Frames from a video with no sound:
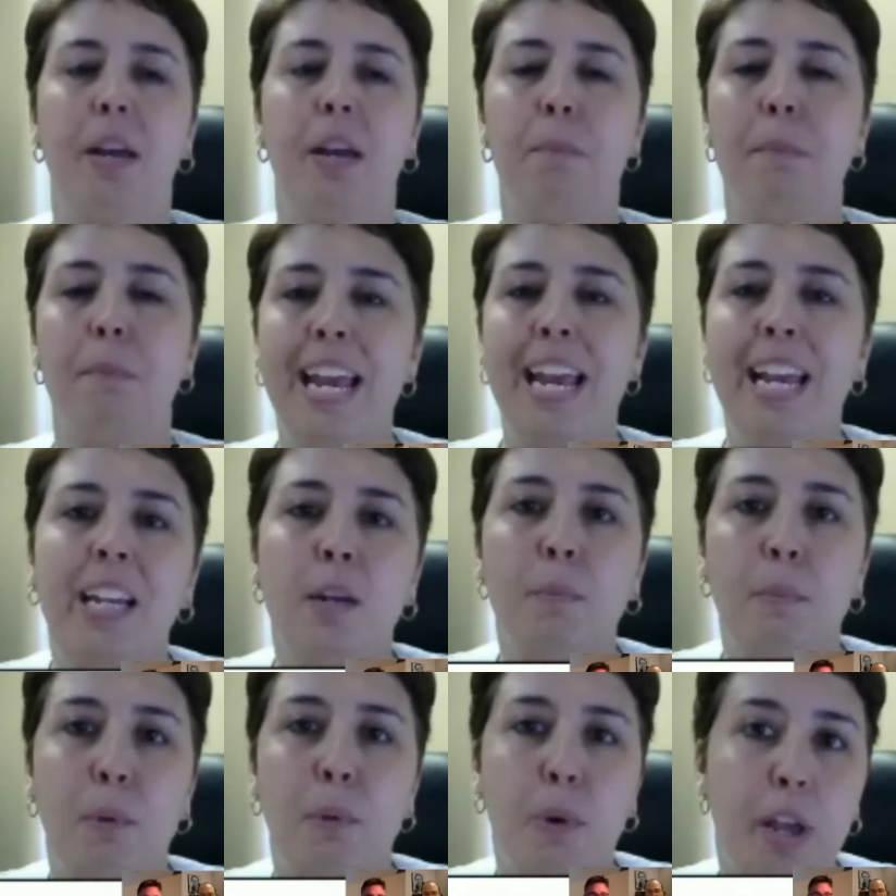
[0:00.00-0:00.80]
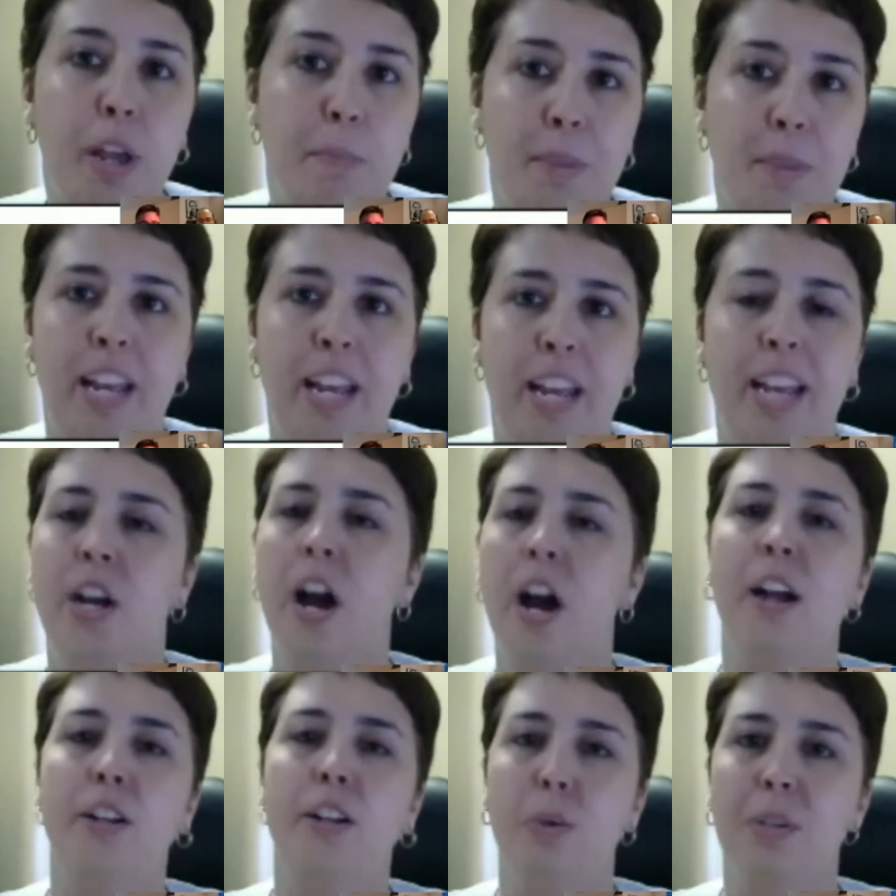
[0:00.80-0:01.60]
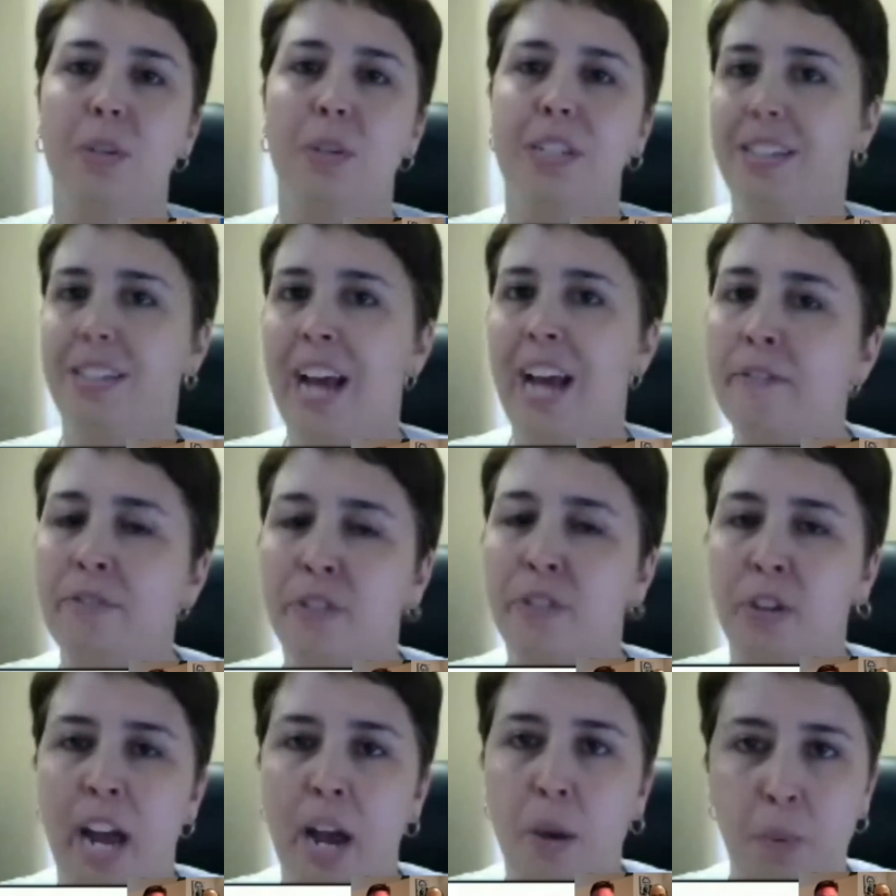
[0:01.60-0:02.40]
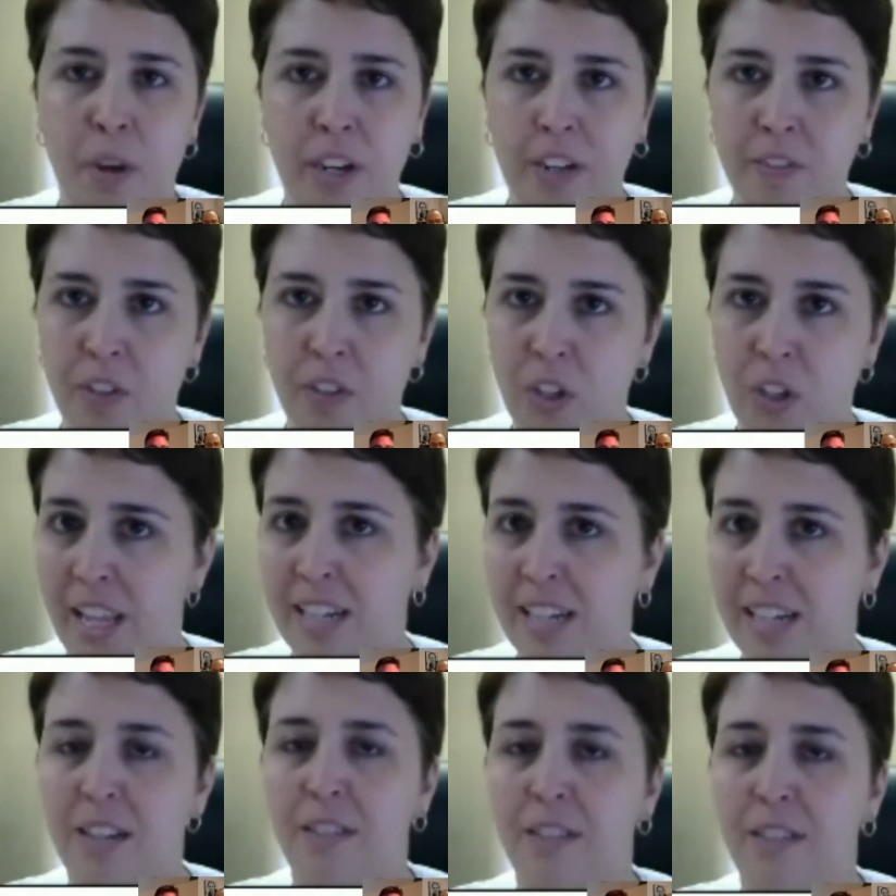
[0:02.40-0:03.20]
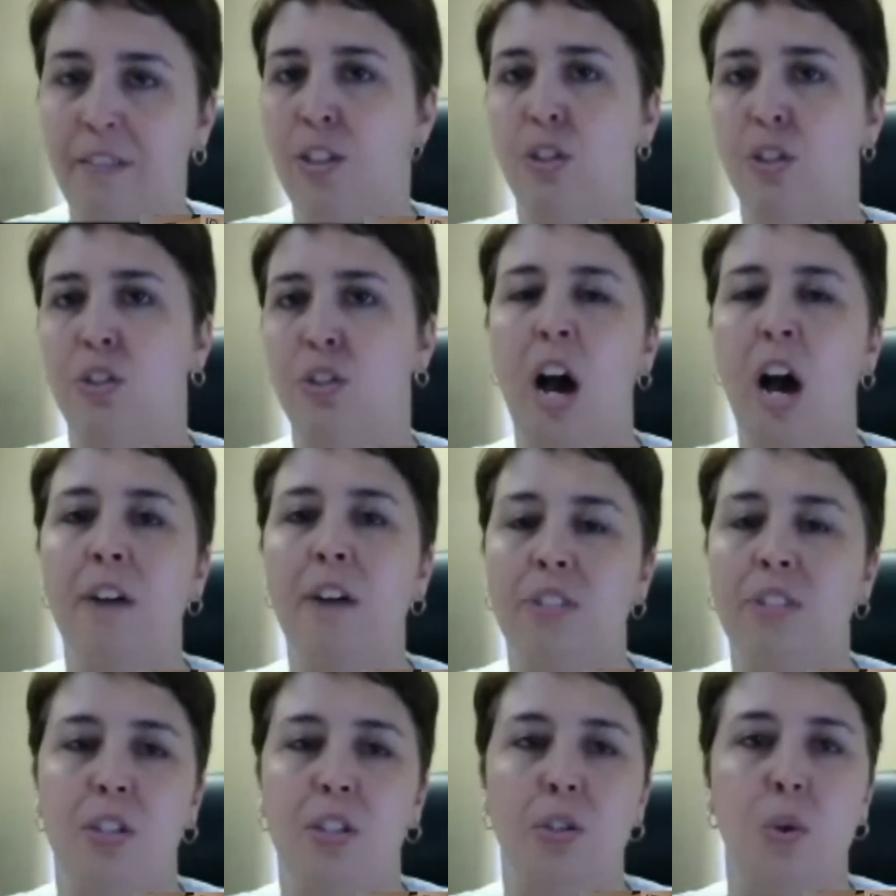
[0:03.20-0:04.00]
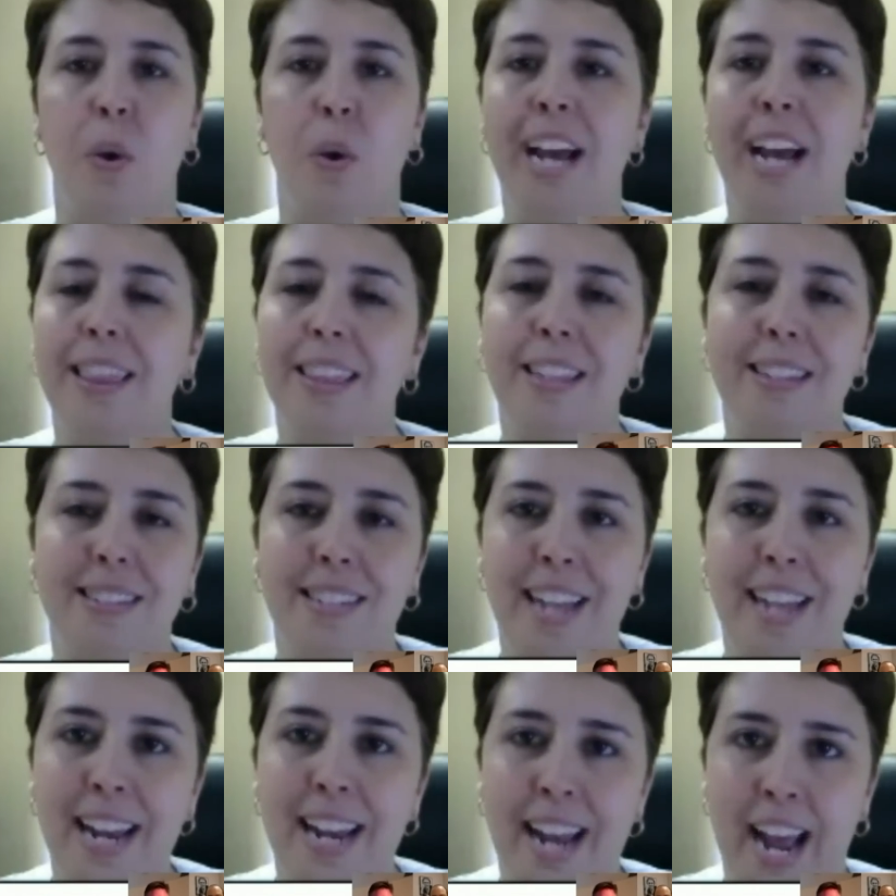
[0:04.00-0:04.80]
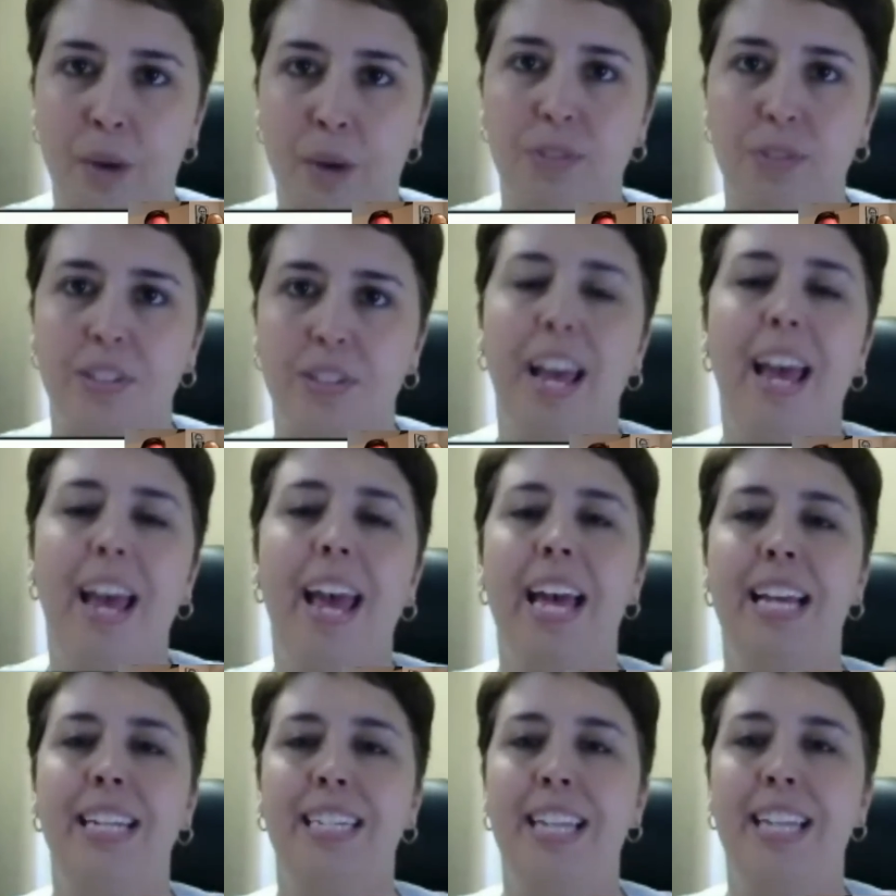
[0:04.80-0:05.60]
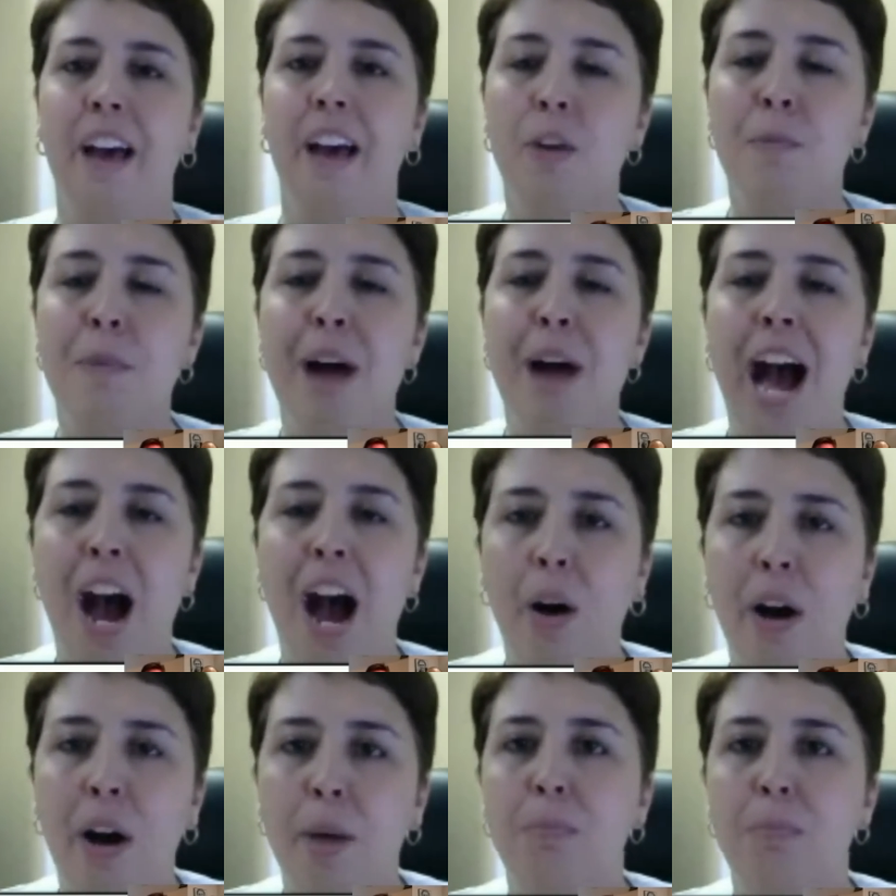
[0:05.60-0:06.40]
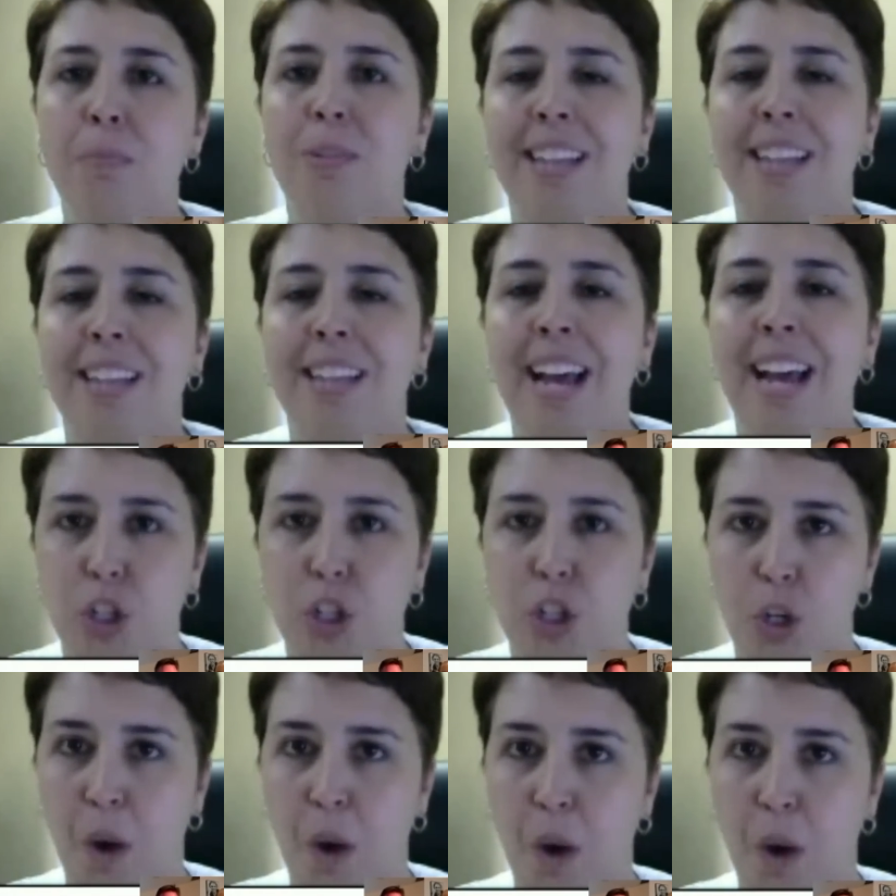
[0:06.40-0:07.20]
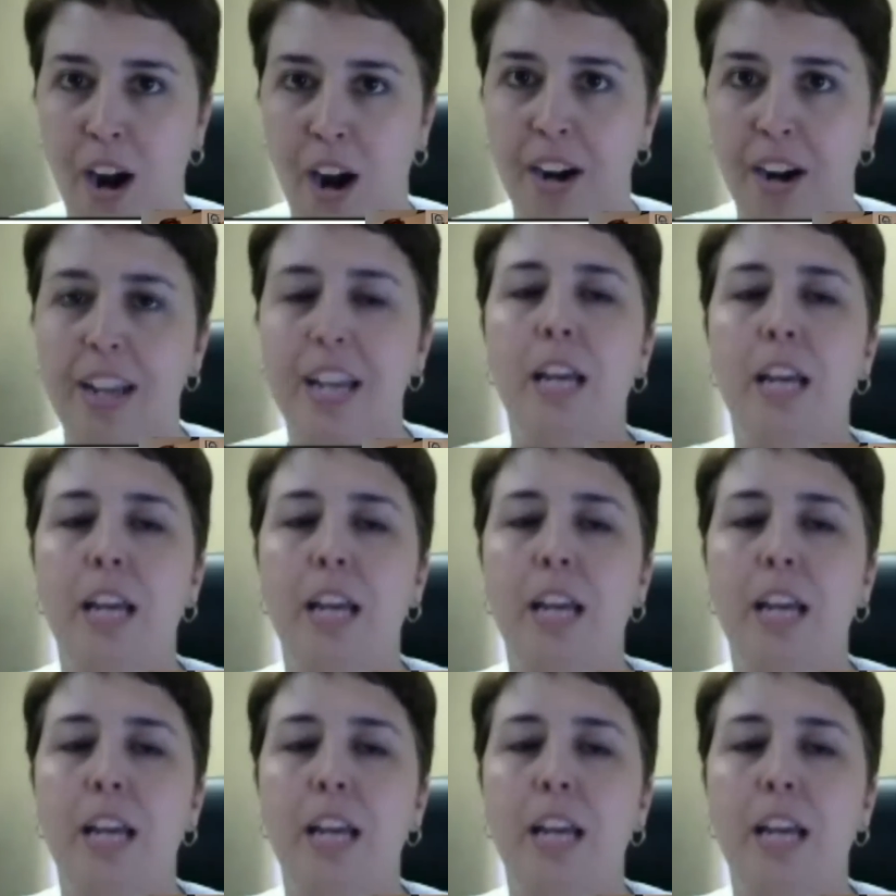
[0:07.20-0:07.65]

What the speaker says: make an appointment and talk to a staffer at one of your elected officials' offices or at the State House and tell them how upset you are,